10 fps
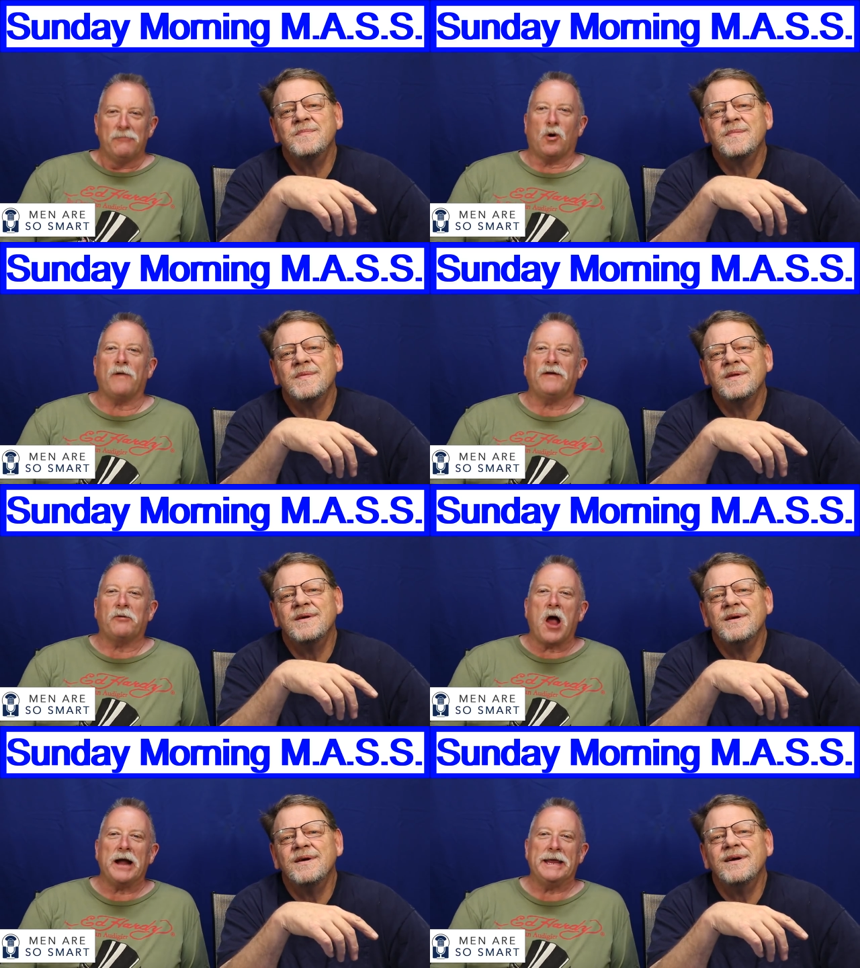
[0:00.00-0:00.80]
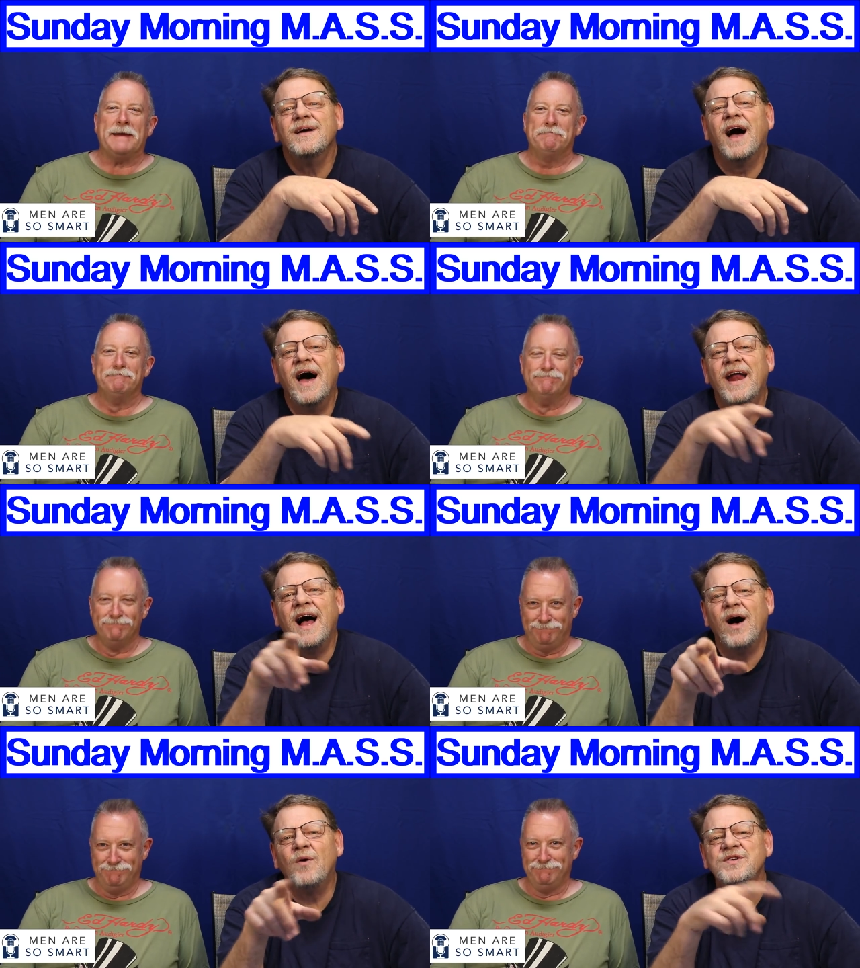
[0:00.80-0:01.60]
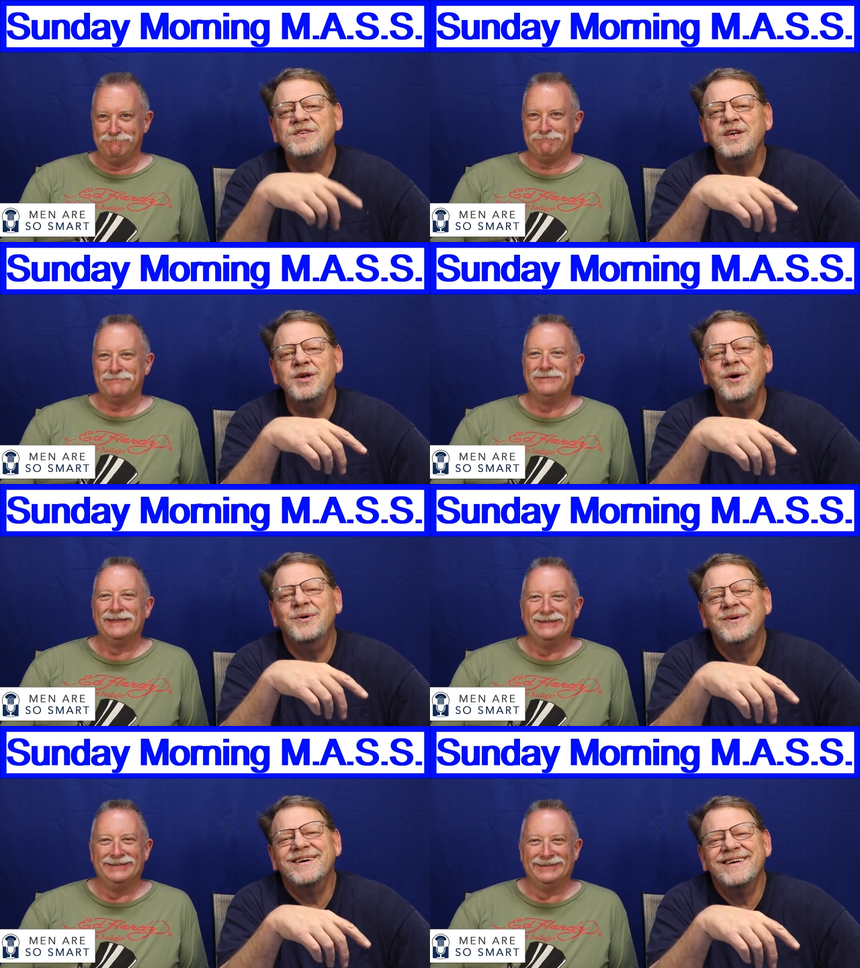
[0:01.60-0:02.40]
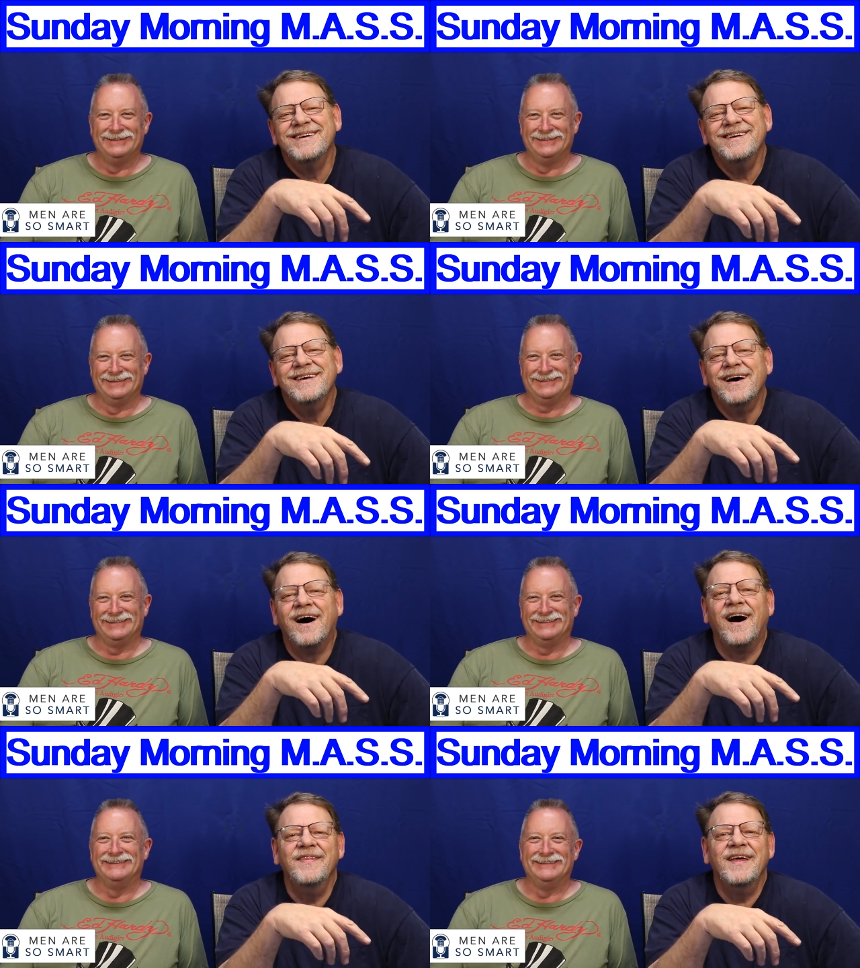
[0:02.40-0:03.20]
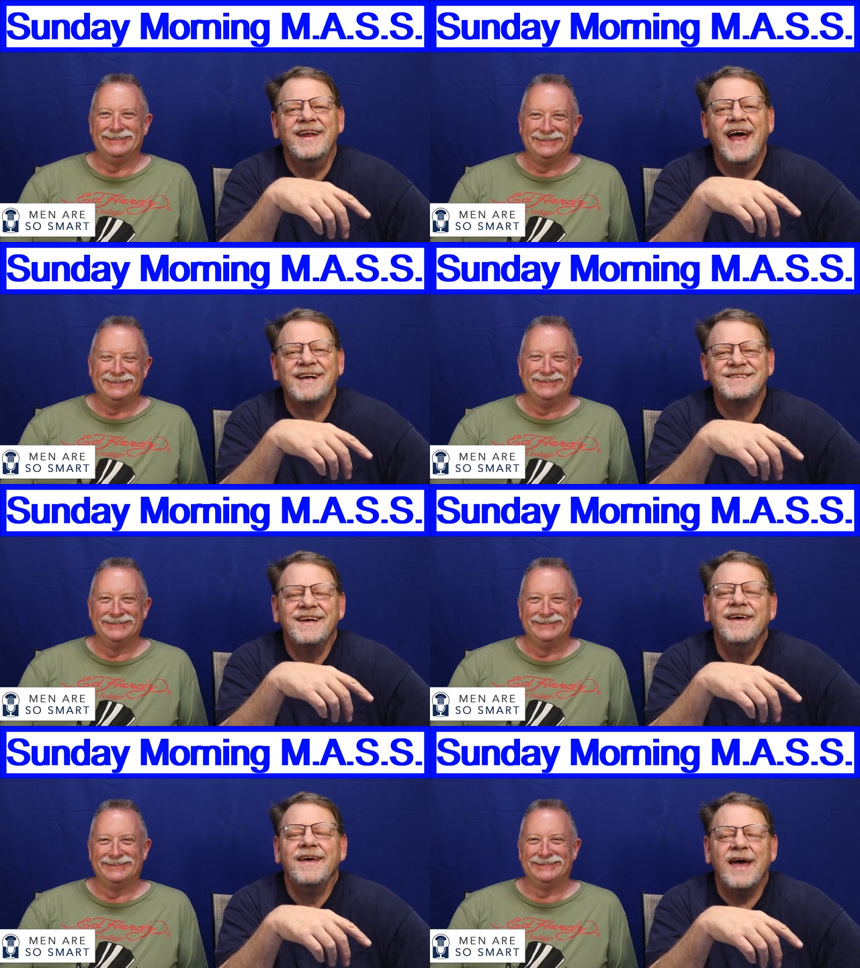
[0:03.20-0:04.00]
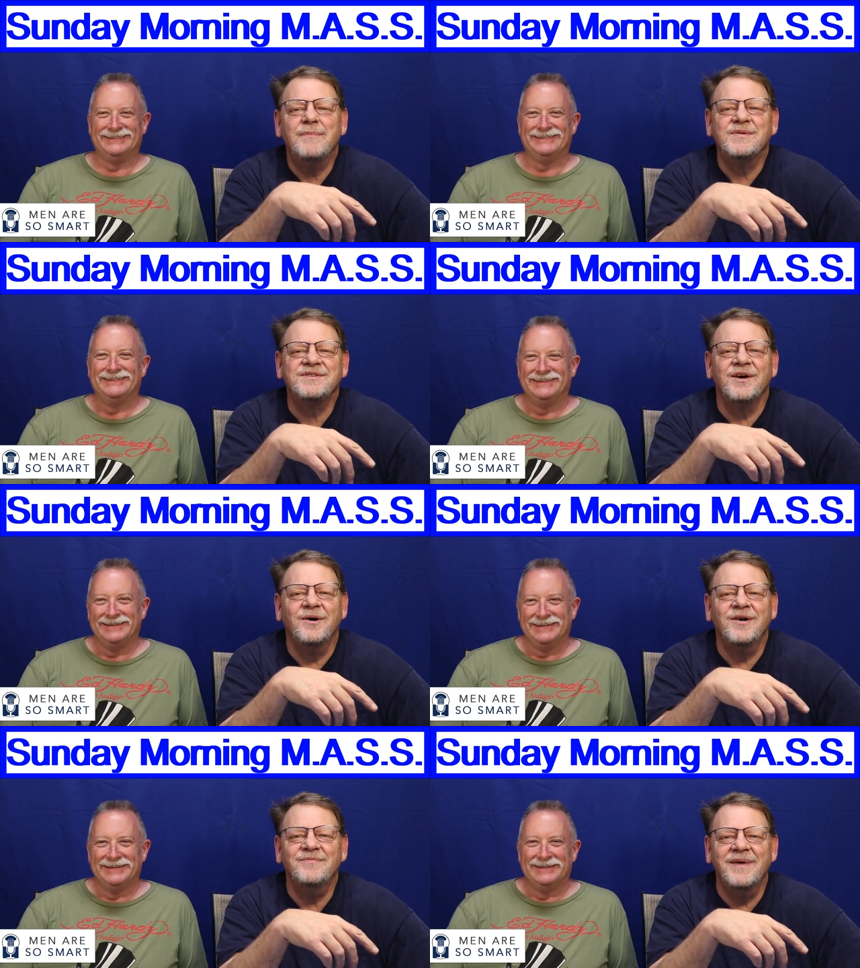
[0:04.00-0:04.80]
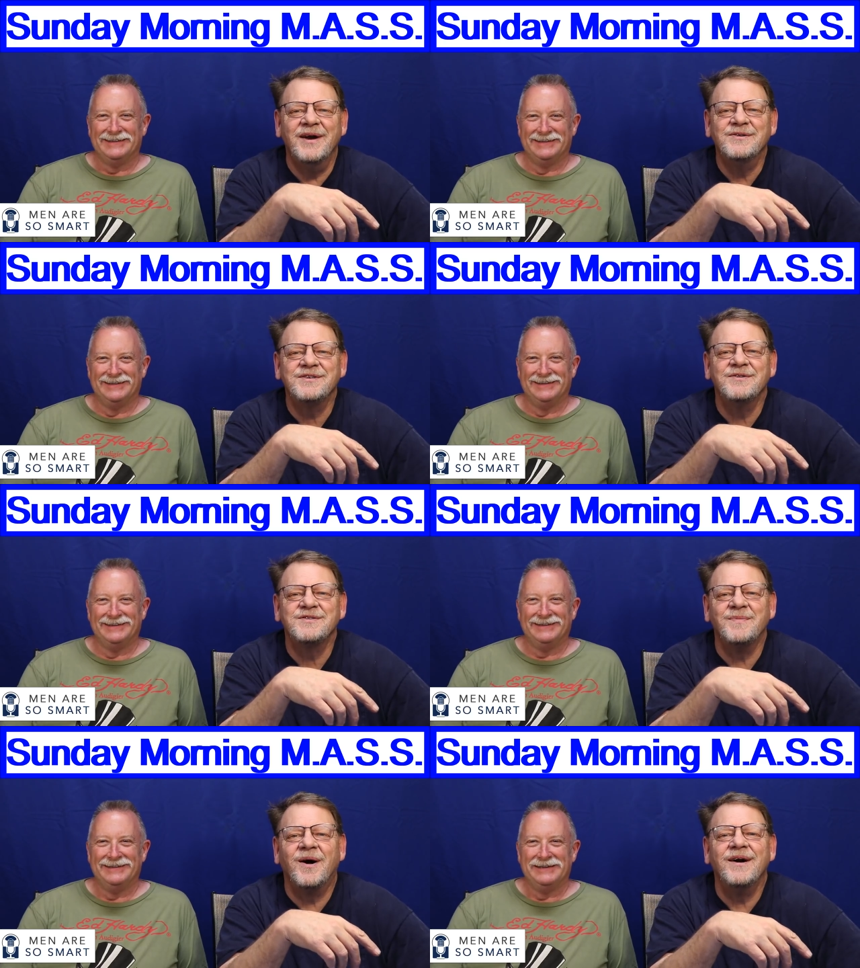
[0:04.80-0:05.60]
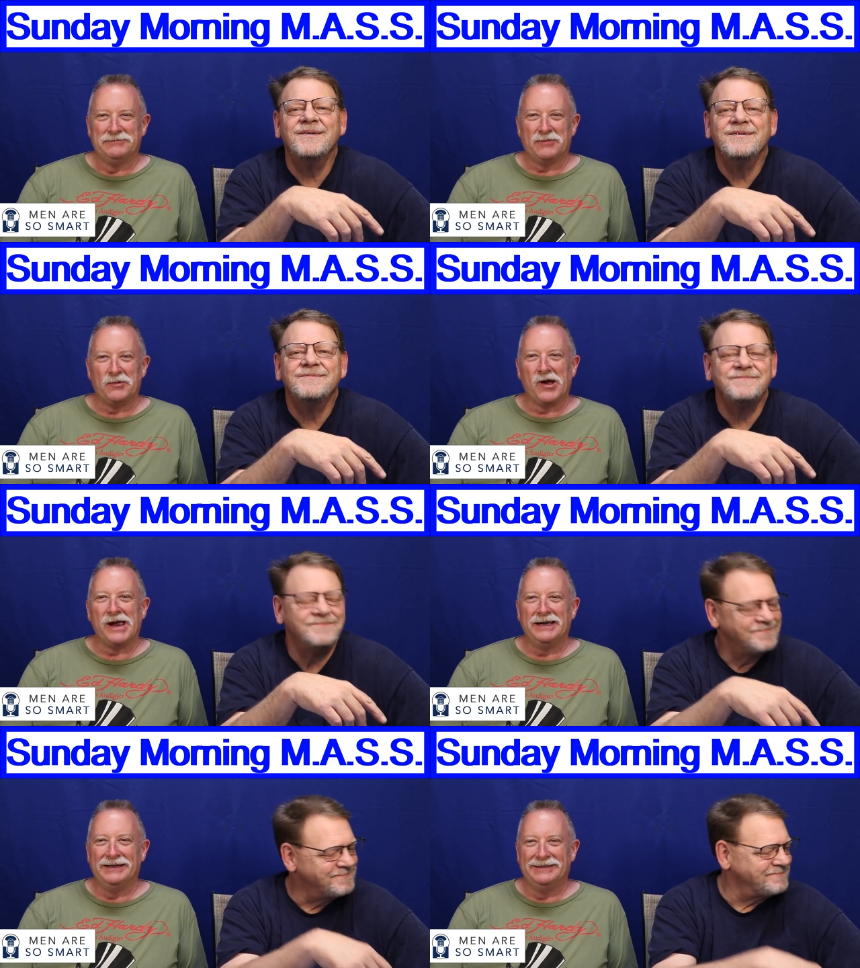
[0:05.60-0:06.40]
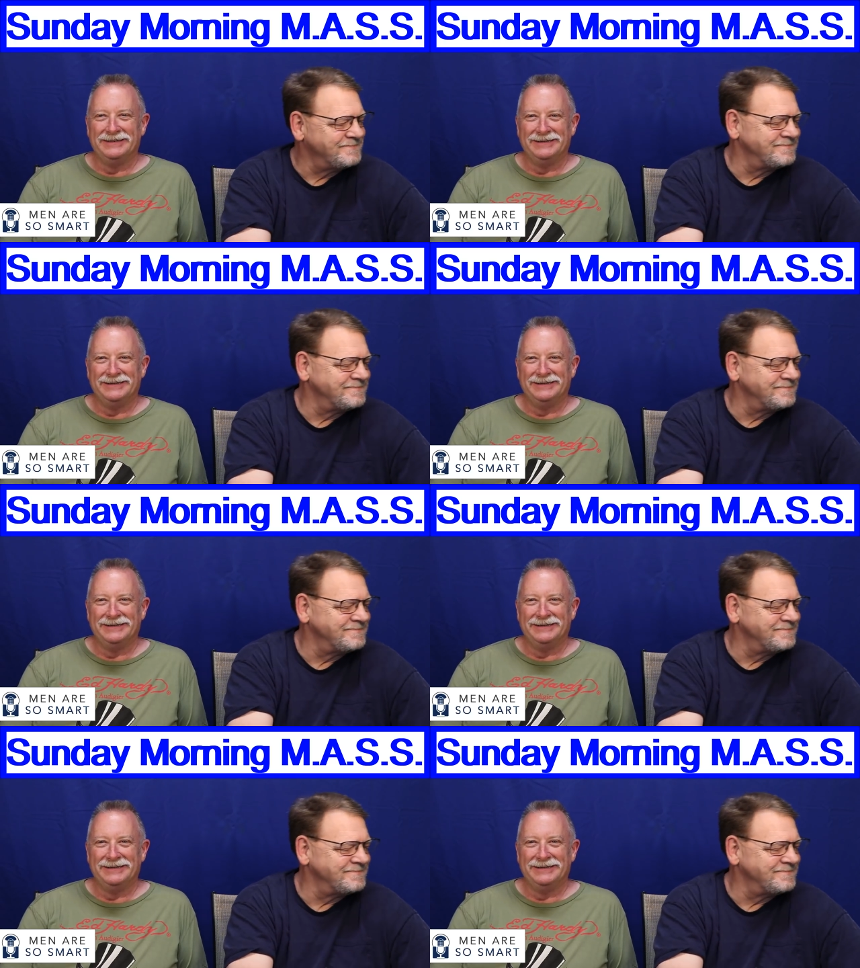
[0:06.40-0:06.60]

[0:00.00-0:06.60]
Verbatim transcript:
Speaker 1: Corvette Ronnie. Now, we'll see you on the next episode of Men Are So Smart. Bye-bye.